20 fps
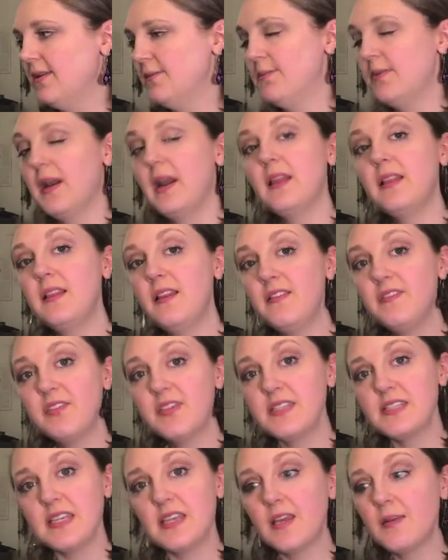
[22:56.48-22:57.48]
But I love
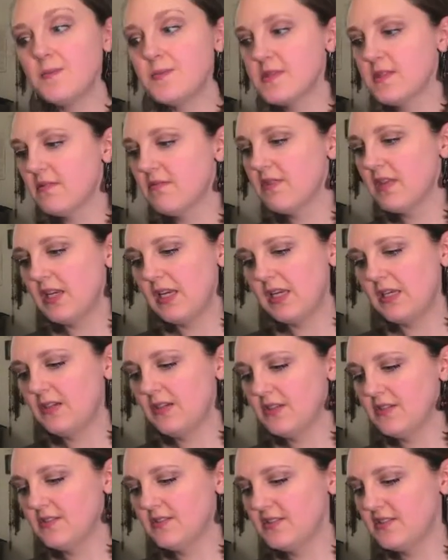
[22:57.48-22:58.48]
the tips of the
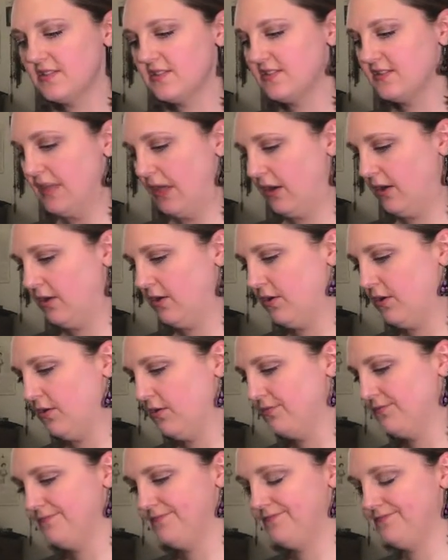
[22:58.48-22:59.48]
needles,
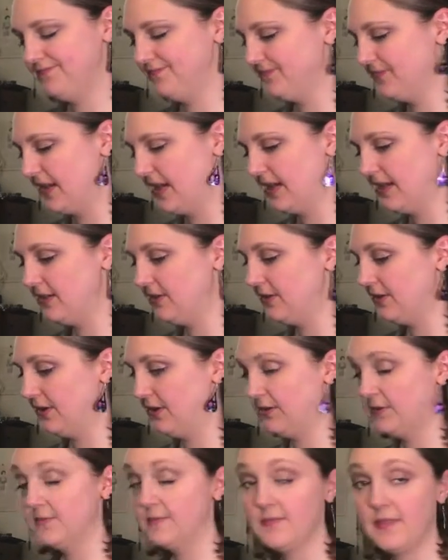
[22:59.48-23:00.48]
so I don't
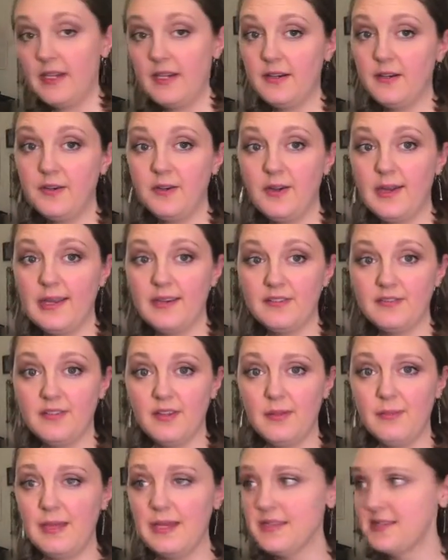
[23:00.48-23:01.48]
know. I don't know how to
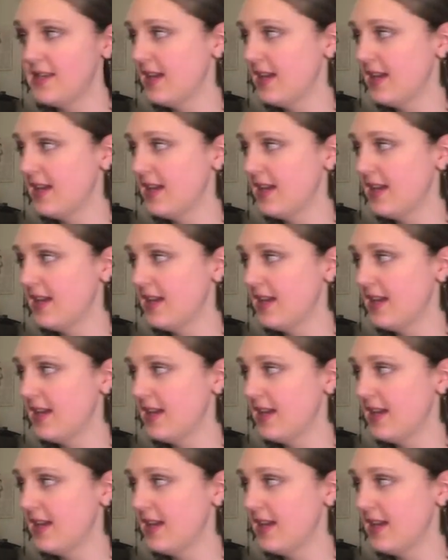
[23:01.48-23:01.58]
feel about